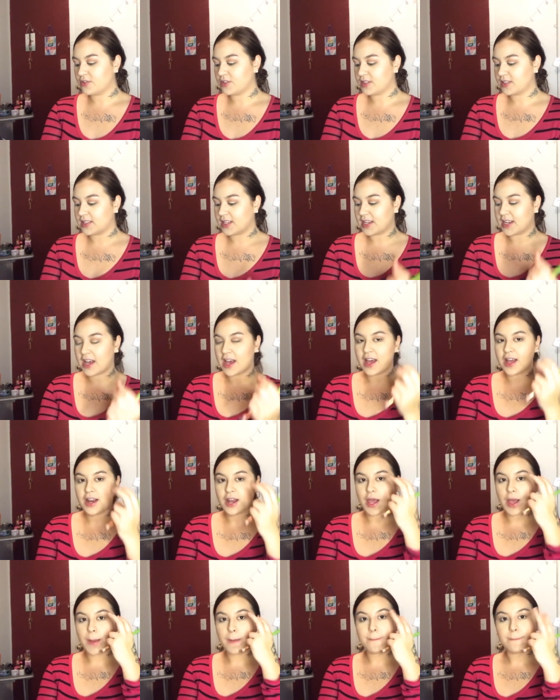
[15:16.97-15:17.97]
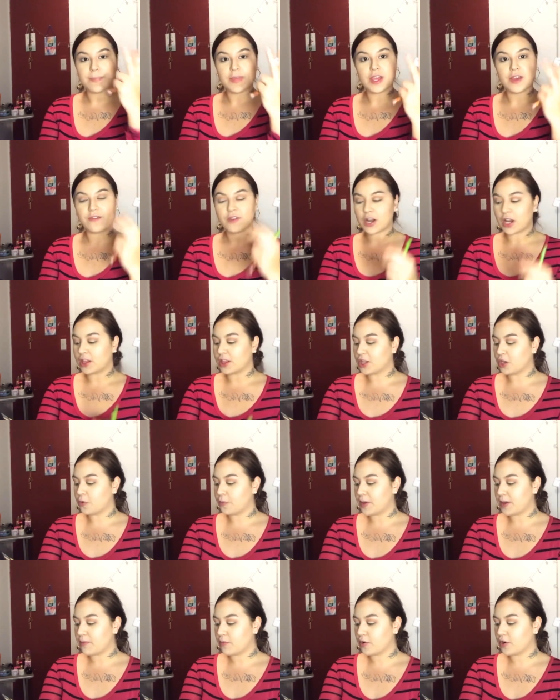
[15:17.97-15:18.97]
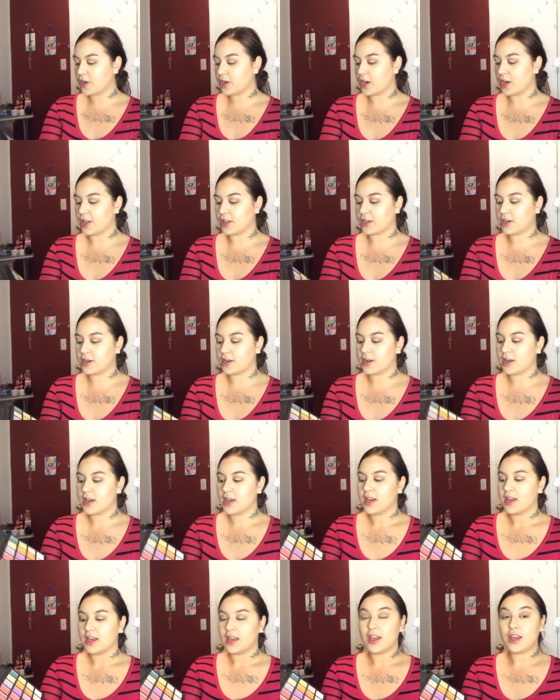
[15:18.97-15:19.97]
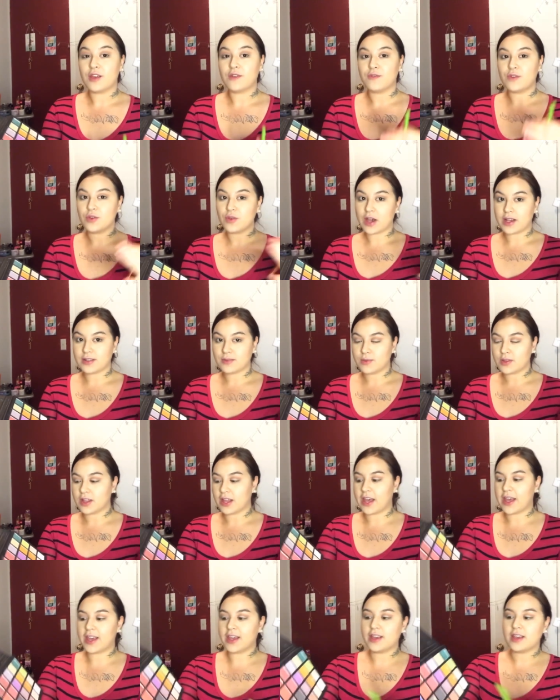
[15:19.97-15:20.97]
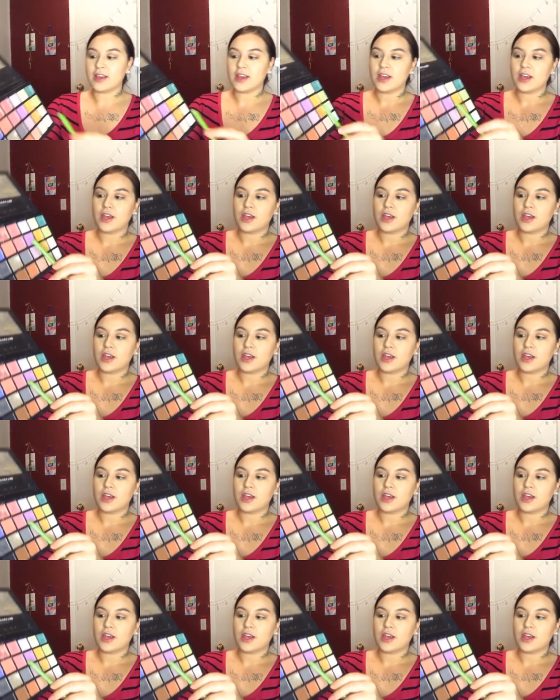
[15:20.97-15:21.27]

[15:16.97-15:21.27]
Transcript: just to kind of give it a little bit more color, if you guys would like,